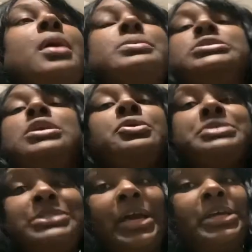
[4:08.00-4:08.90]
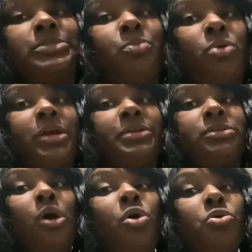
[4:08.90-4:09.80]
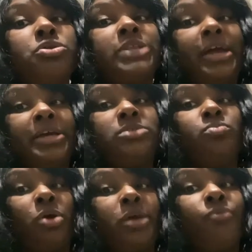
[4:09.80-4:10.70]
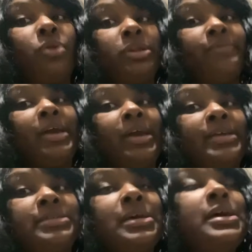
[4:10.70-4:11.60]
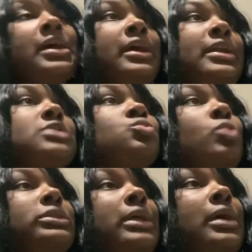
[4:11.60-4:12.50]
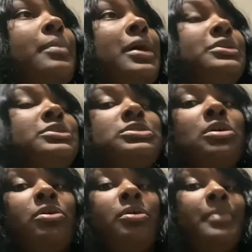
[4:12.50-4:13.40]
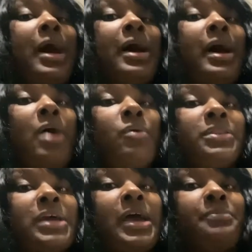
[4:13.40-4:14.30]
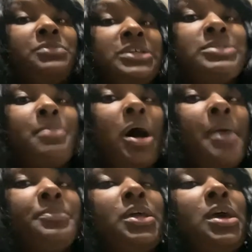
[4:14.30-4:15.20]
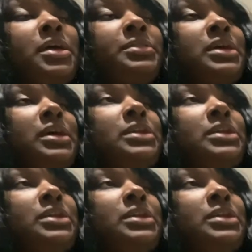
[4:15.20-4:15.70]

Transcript: those things break really fast. And that's one thing about this. I rather have this mop than the